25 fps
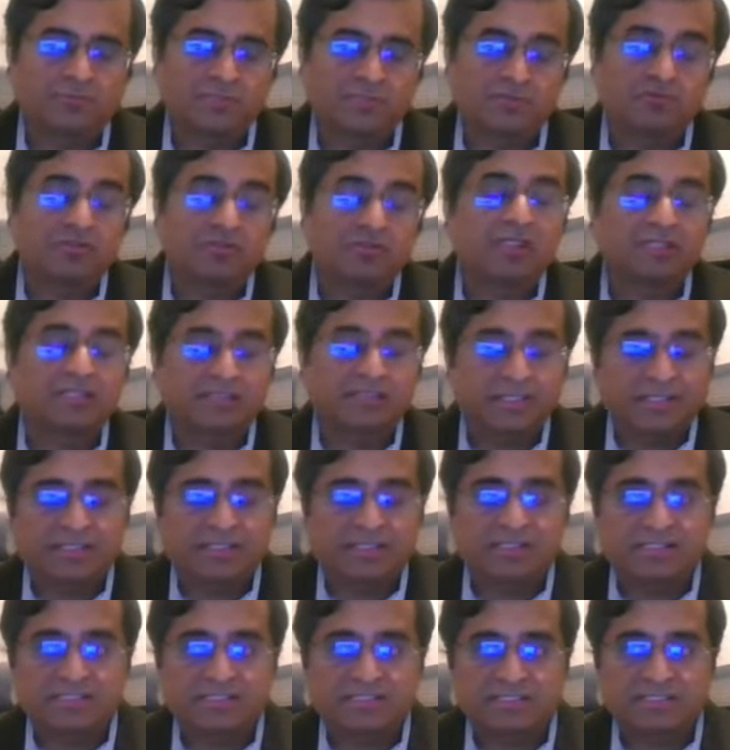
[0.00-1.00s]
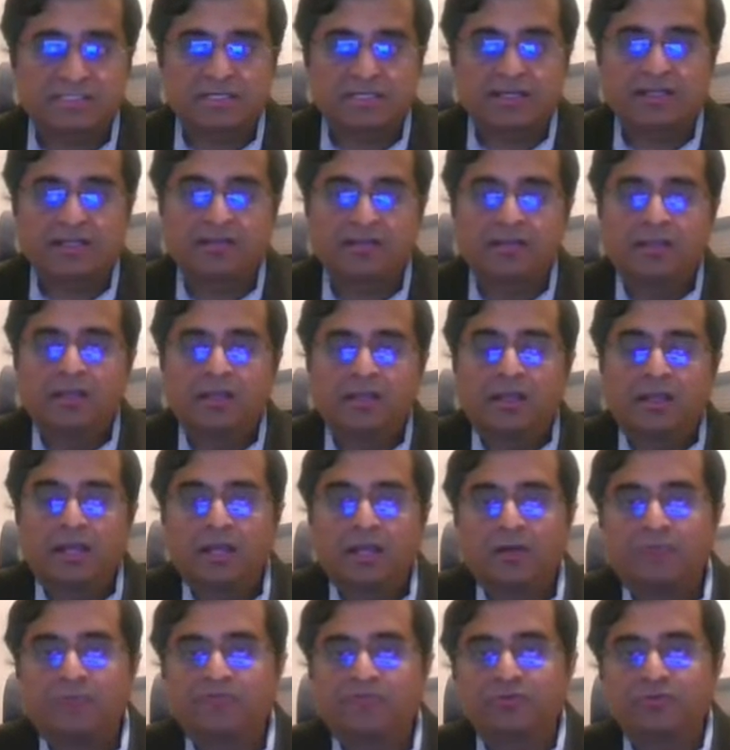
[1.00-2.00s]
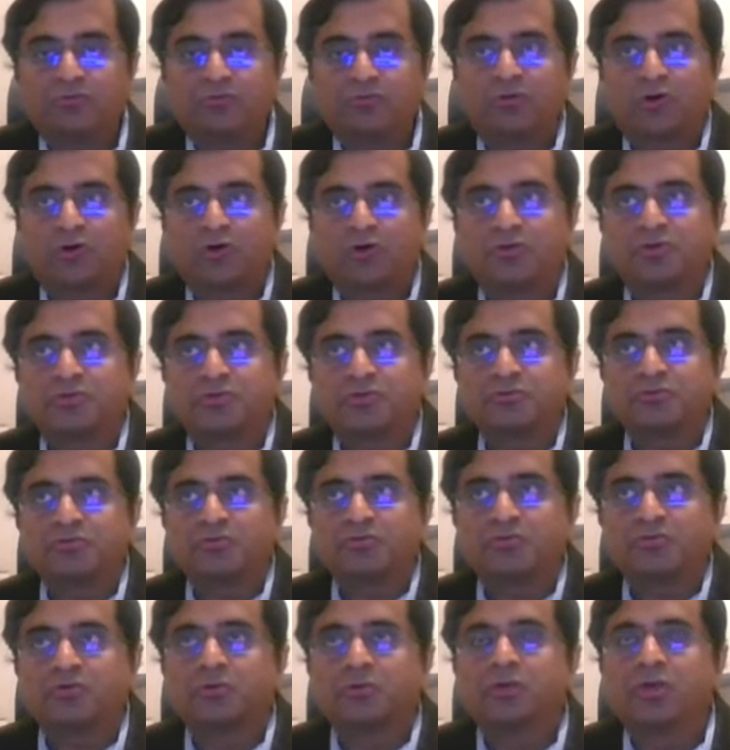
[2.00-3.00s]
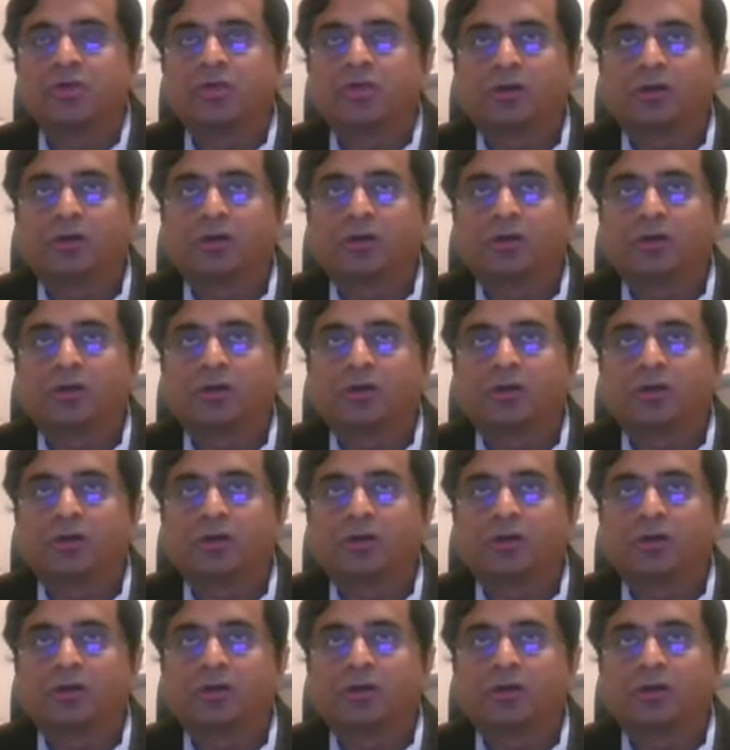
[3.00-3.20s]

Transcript: So you can then decide how you want to